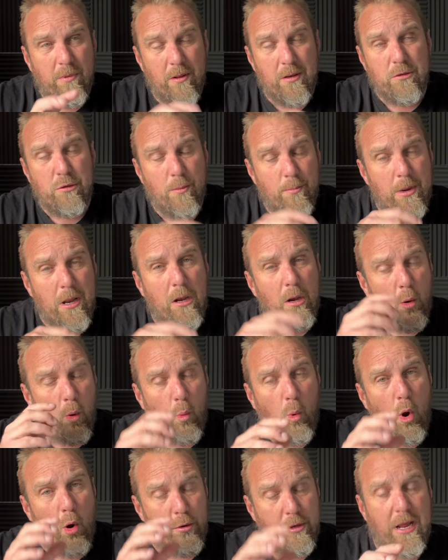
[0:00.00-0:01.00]
took me a little
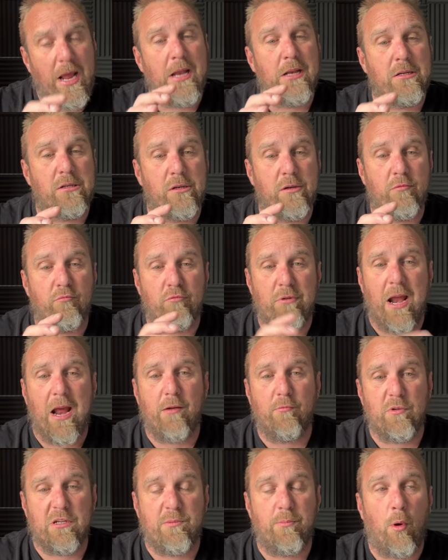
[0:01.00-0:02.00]
while to get into React
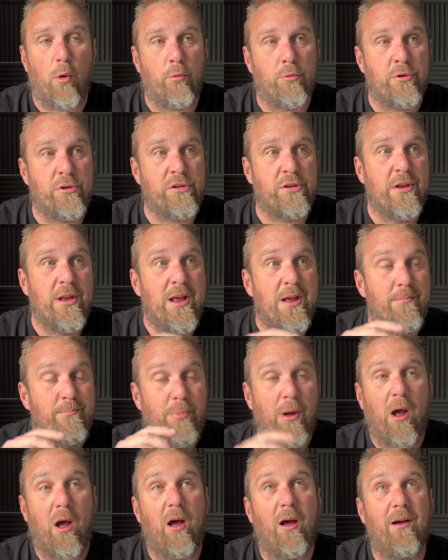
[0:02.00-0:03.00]
Respond,
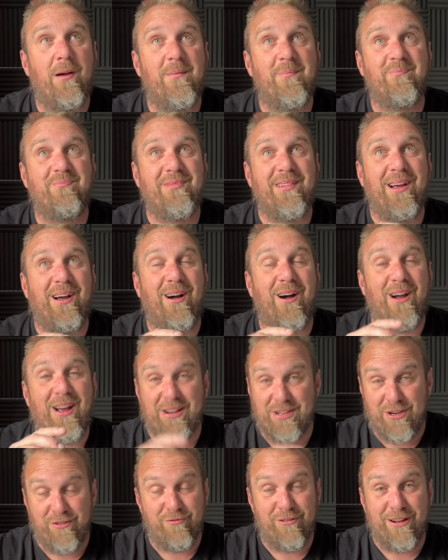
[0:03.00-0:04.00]
but I
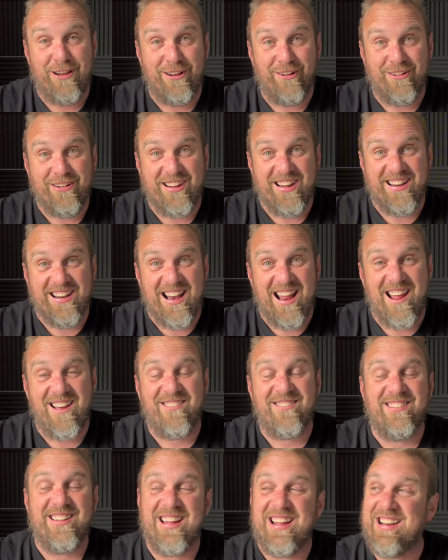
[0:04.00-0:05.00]
actually really like it
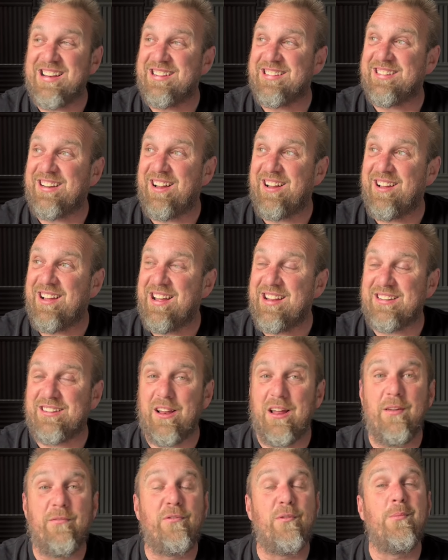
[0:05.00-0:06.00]
now. It was
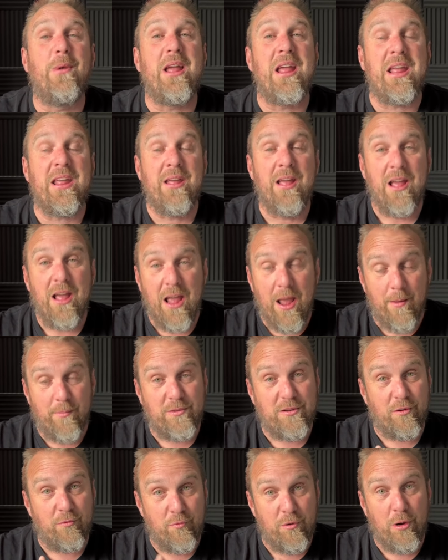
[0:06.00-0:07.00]

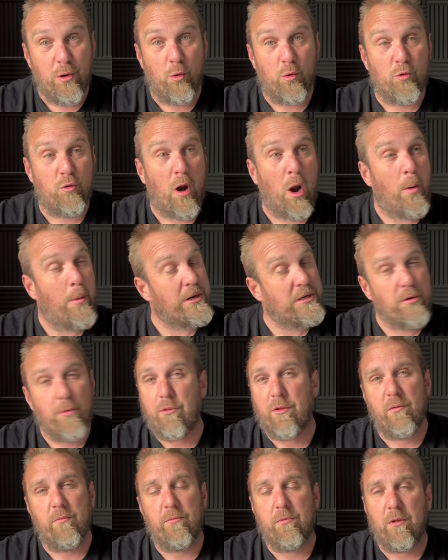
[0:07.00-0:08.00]
a real grow. It's not
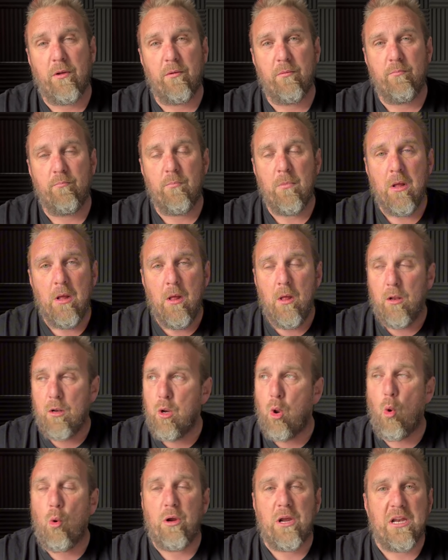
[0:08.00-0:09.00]
the
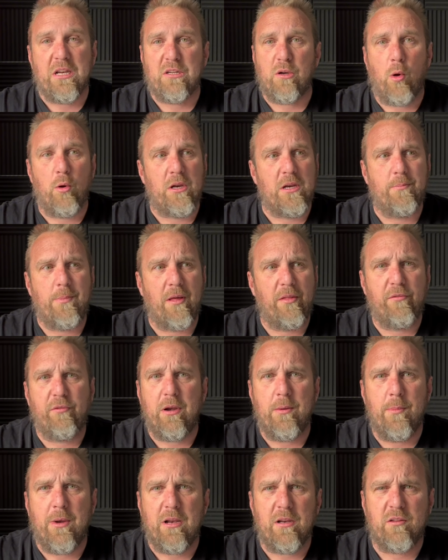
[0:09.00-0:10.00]
longest song; it's about 3
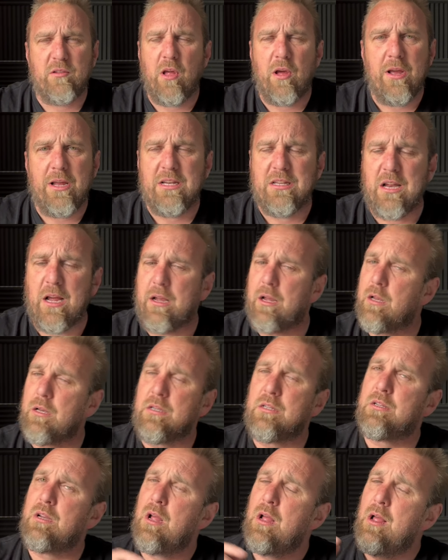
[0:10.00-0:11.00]
minutes 30
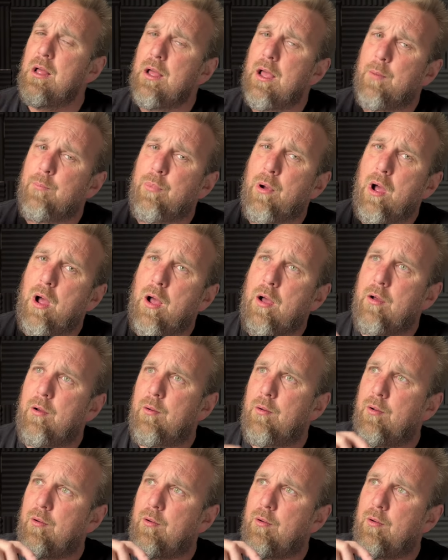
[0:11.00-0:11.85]
seconds, but